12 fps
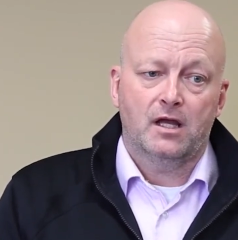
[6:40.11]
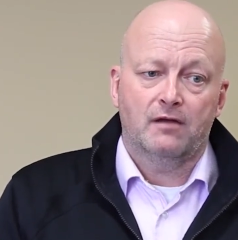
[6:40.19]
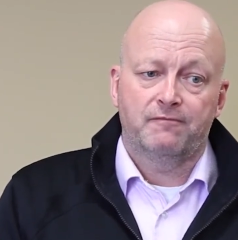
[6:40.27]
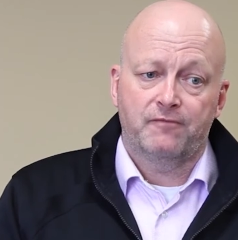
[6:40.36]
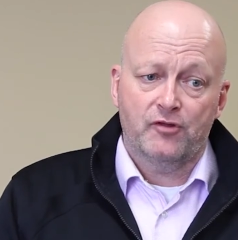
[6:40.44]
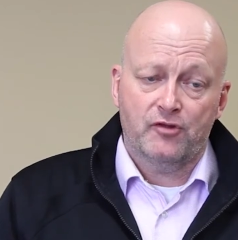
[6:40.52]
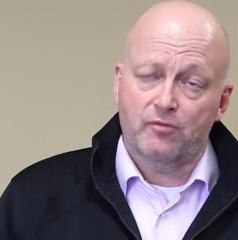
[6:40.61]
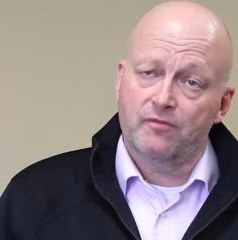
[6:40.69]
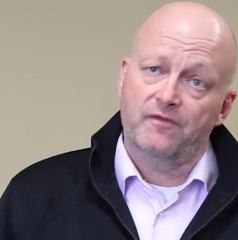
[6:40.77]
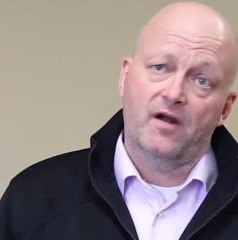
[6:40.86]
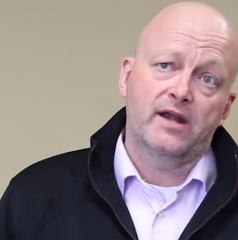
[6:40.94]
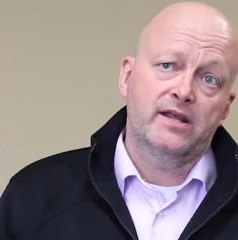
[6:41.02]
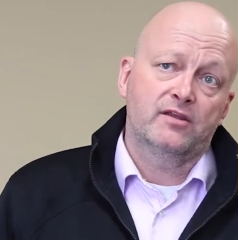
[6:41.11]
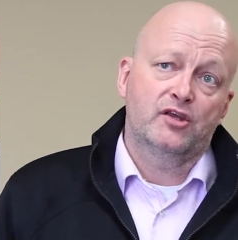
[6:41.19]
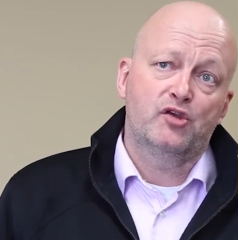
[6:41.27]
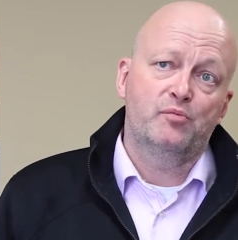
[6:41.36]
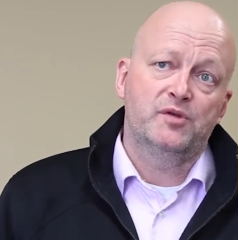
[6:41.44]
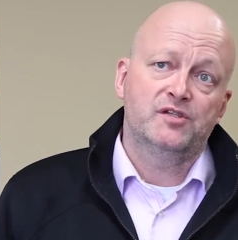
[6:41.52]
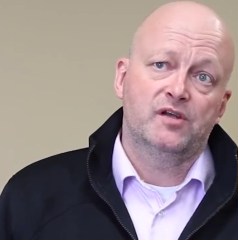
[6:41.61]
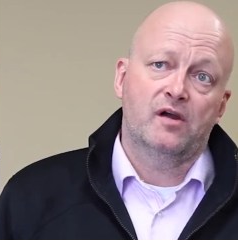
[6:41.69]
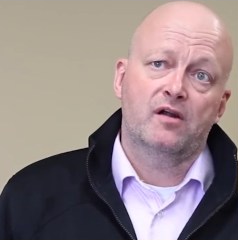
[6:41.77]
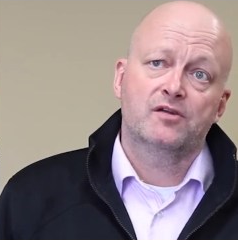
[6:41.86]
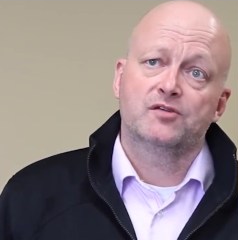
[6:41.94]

further refining the qPCR.